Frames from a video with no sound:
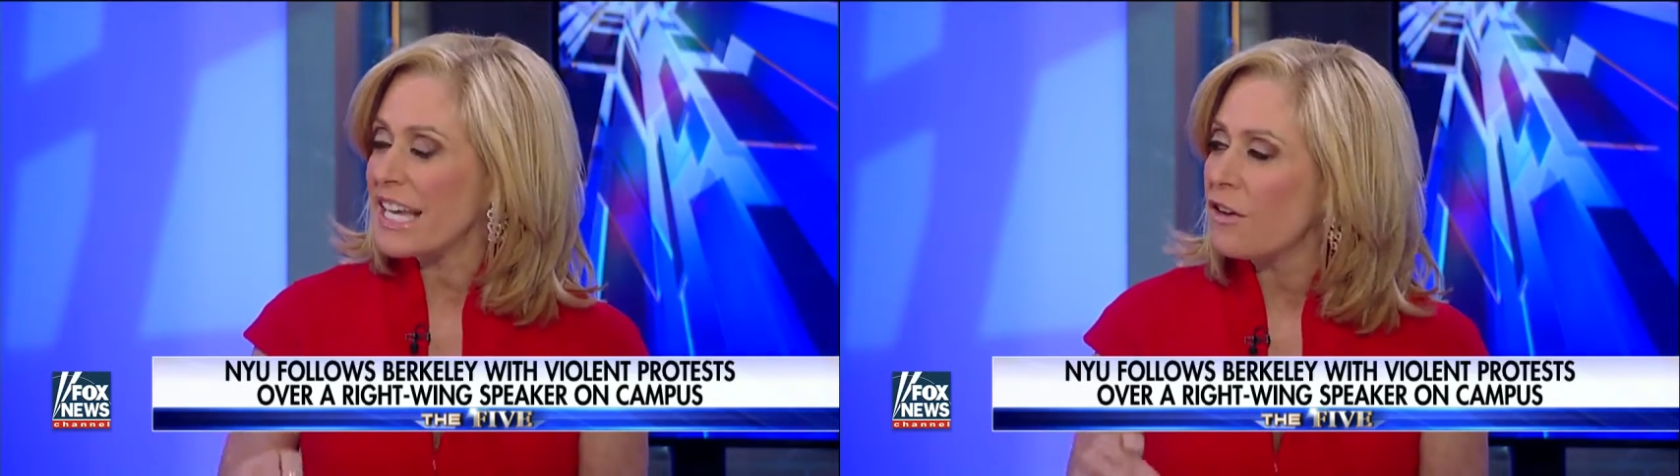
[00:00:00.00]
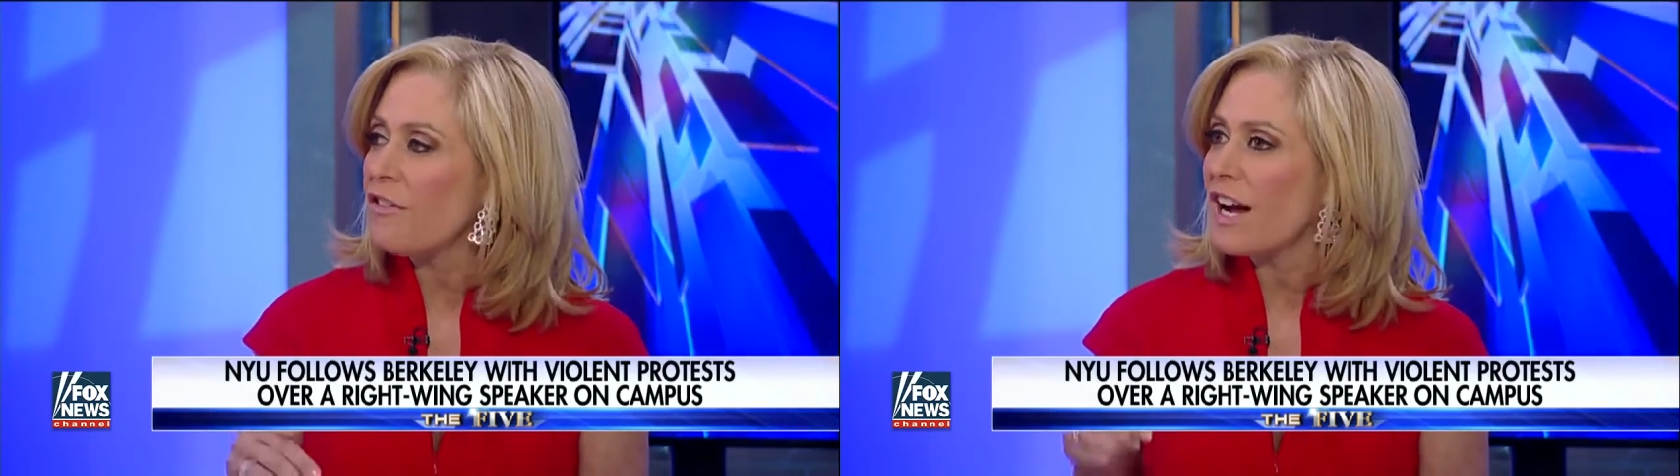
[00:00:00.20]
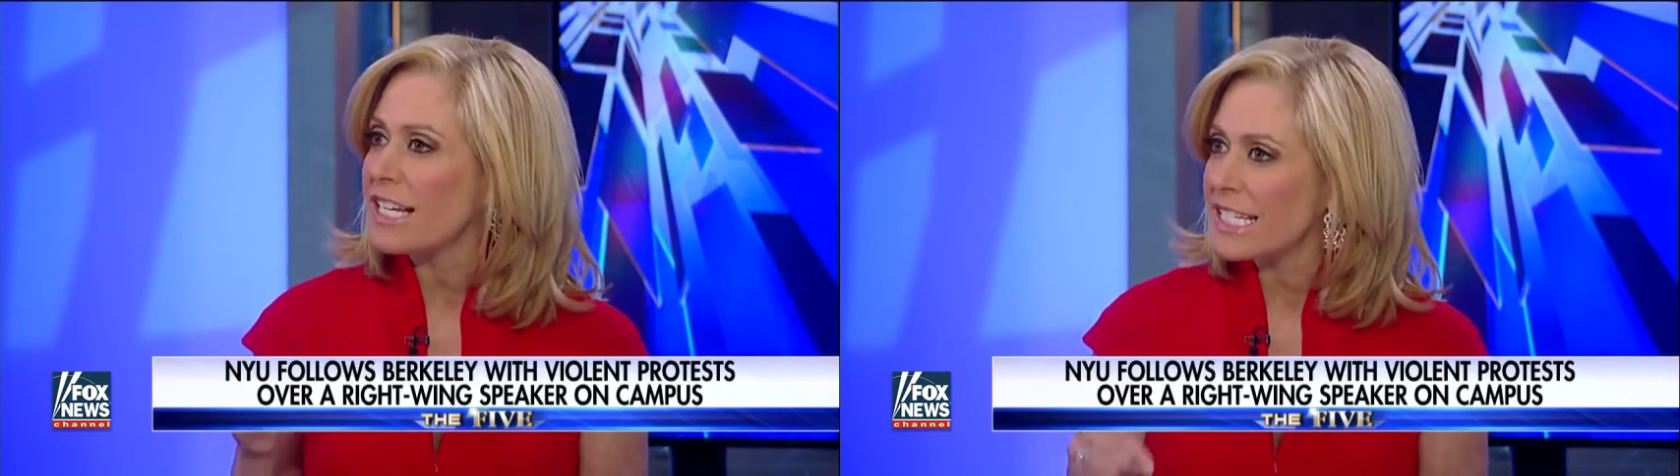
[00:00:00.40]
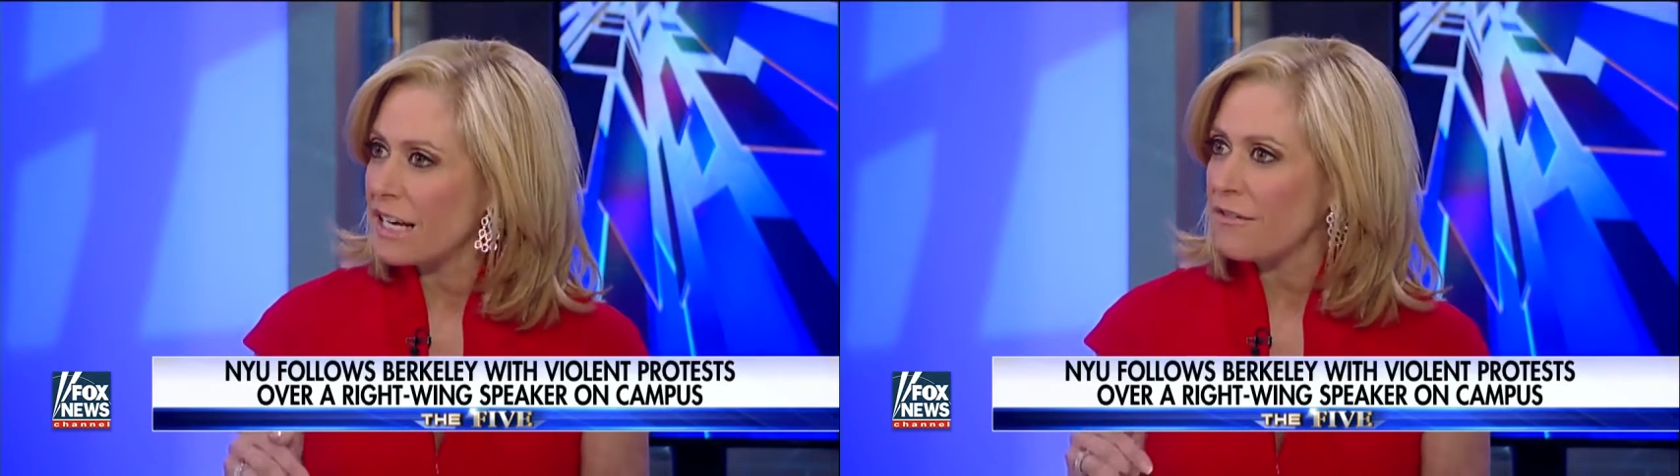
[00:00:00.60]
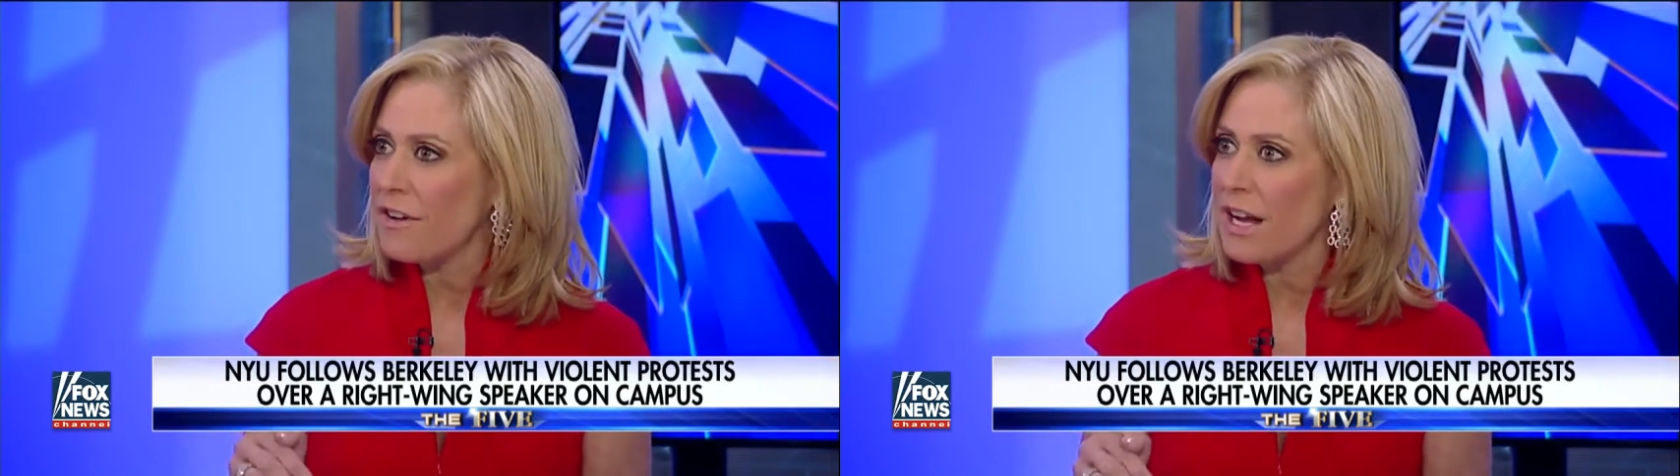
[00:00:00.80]

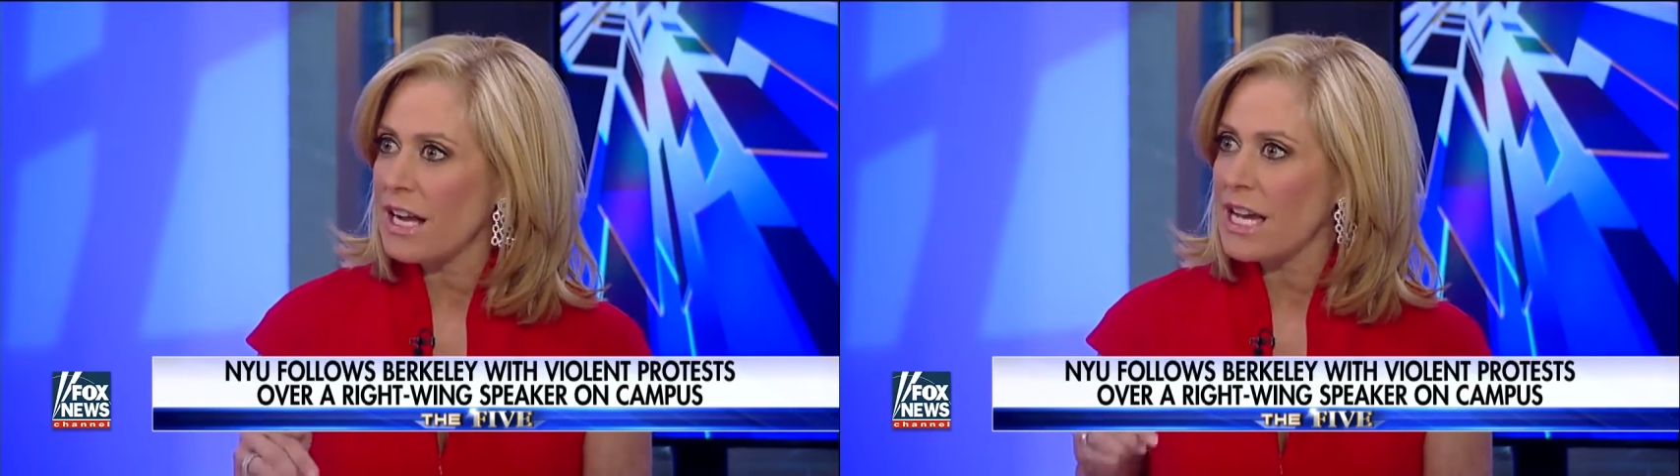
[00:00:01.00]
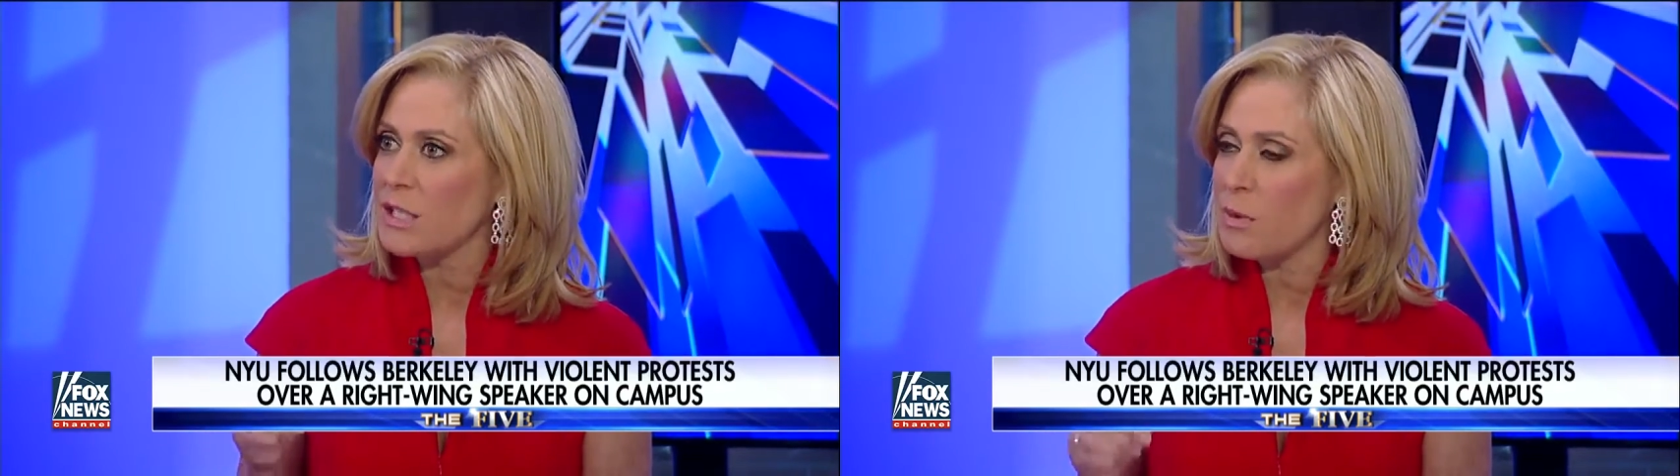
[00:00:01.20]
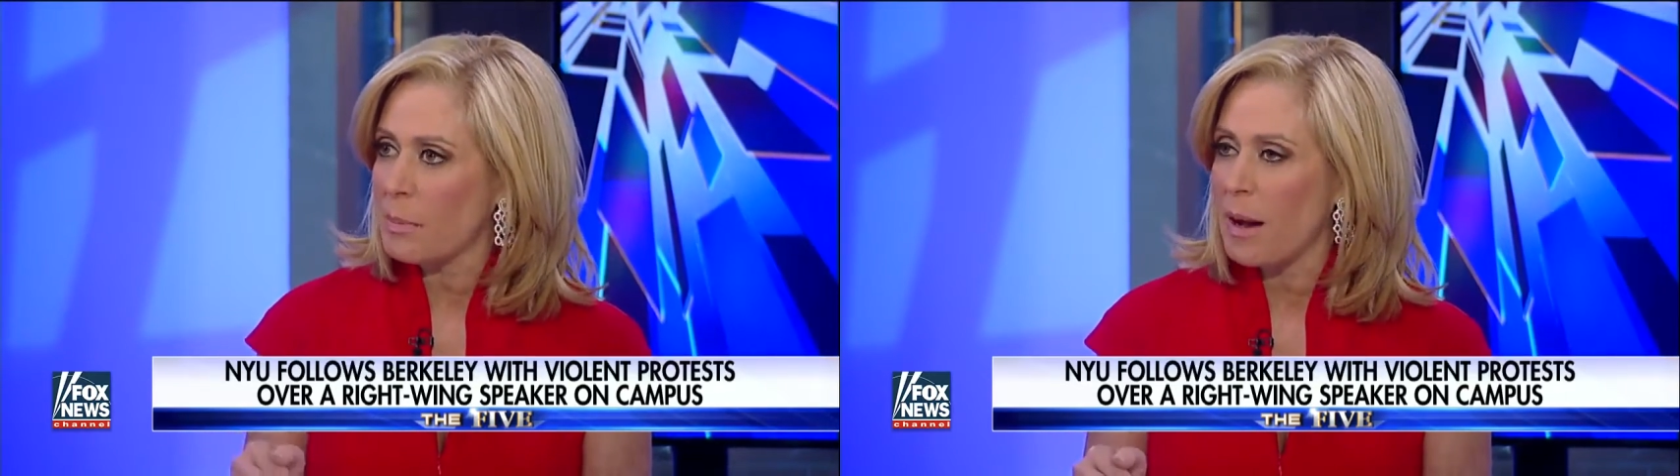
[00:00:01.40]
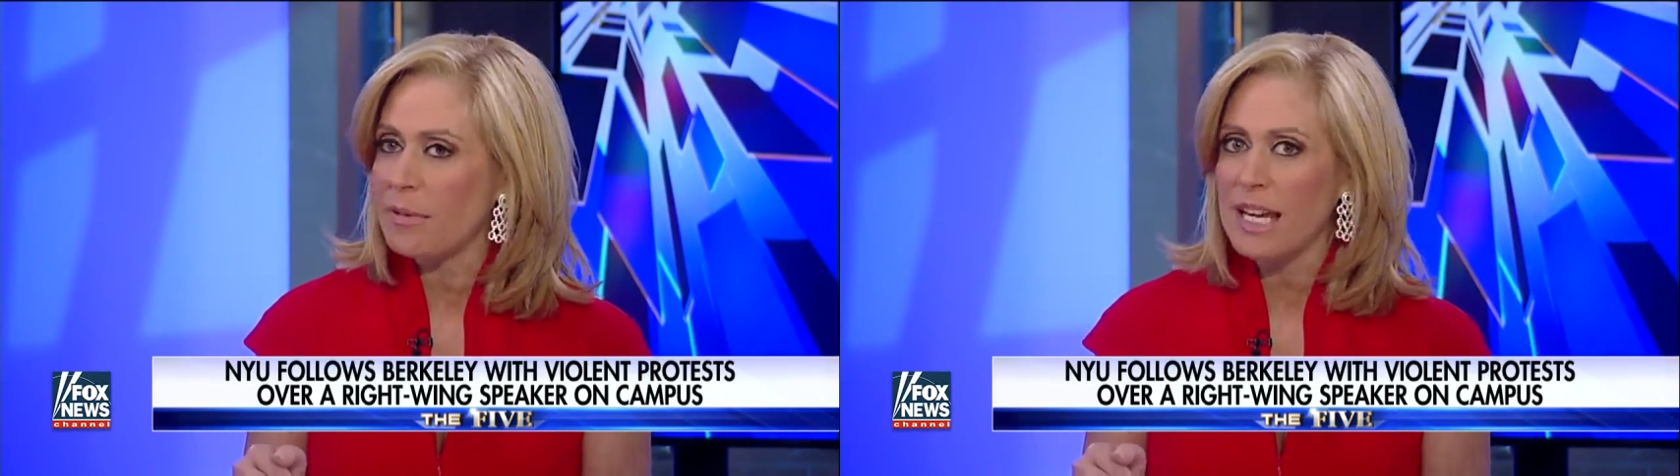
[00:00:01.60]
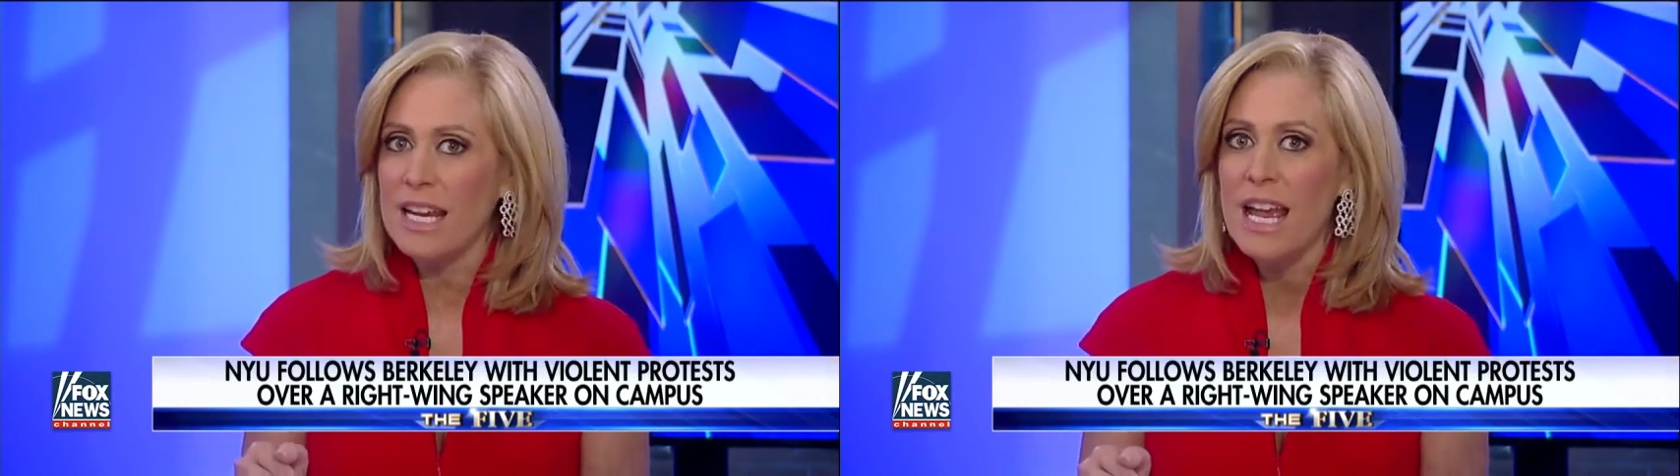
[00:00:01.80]
self-identifying as a
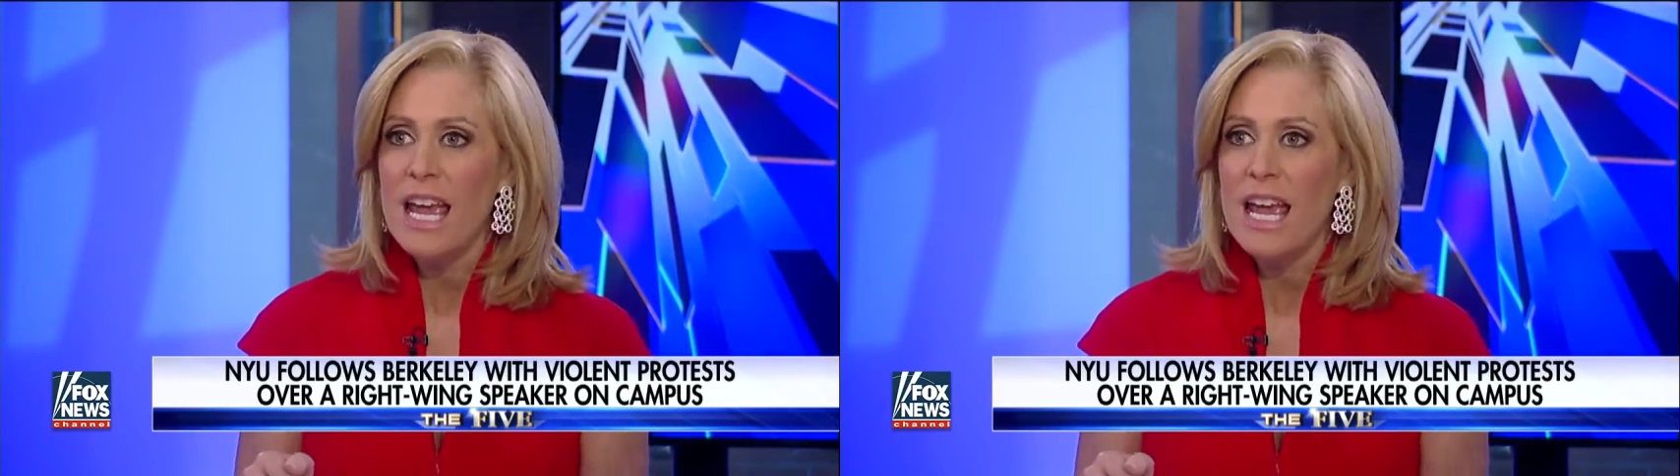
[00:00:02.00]
Republican.